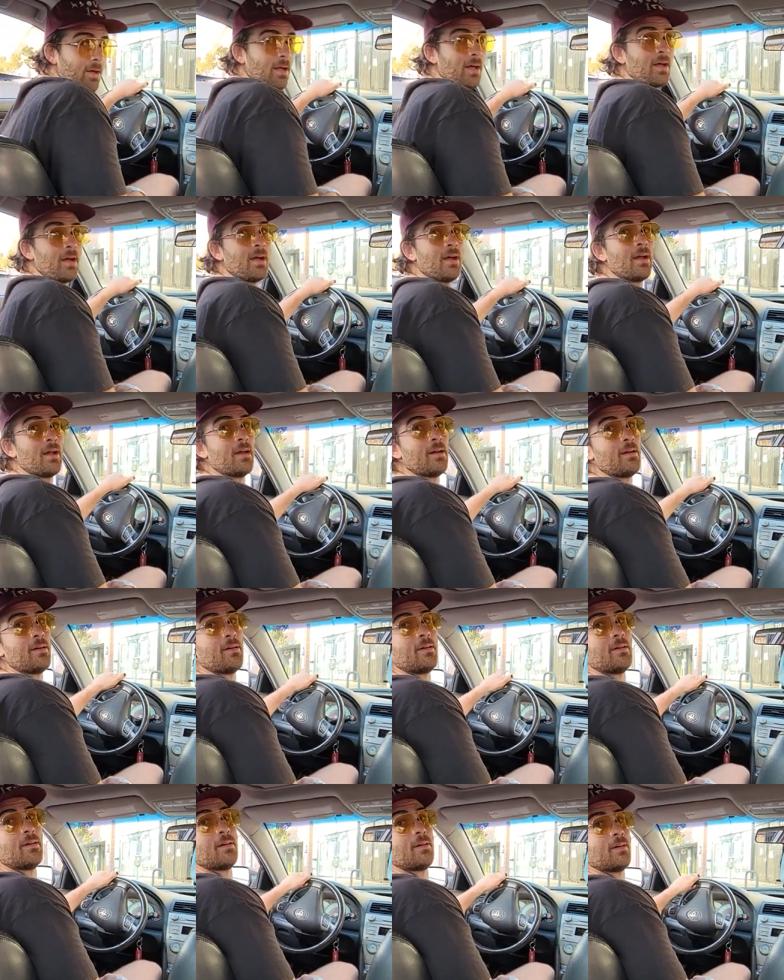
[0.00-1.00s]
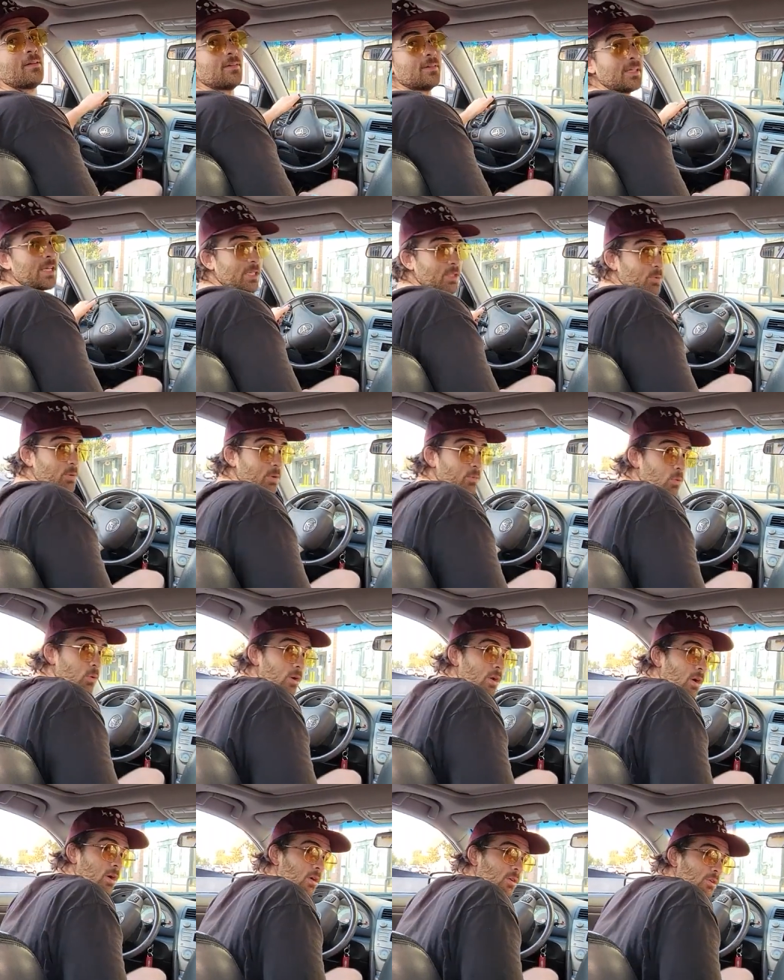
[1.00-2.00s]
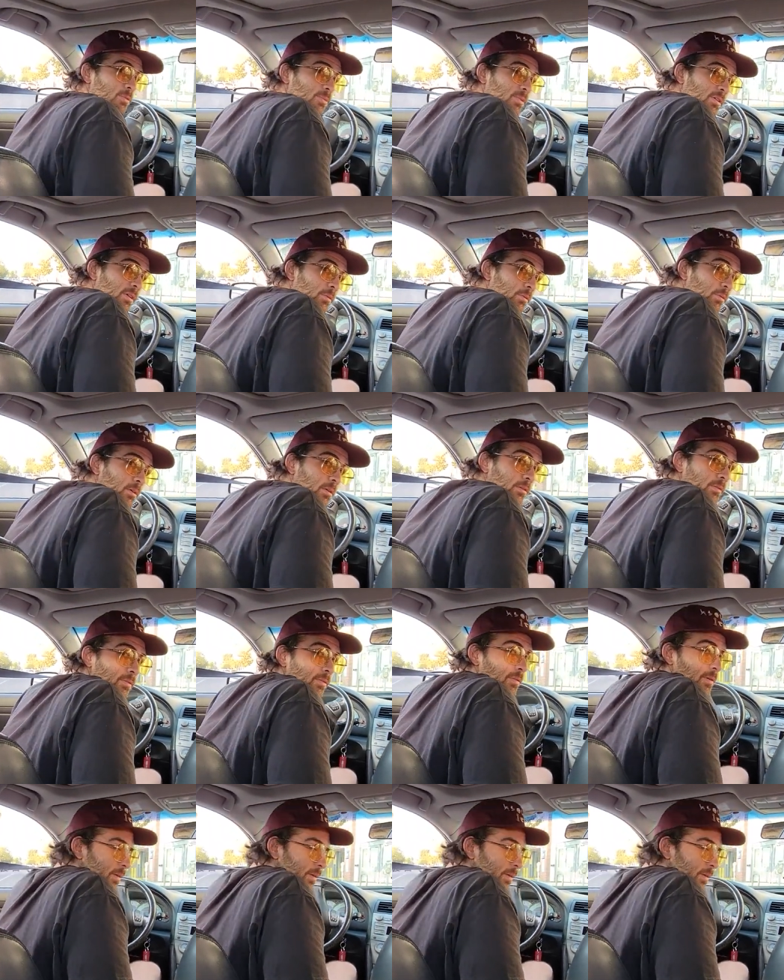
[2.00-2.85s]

No, no, we wouldn't. That guess would we 100% no Way.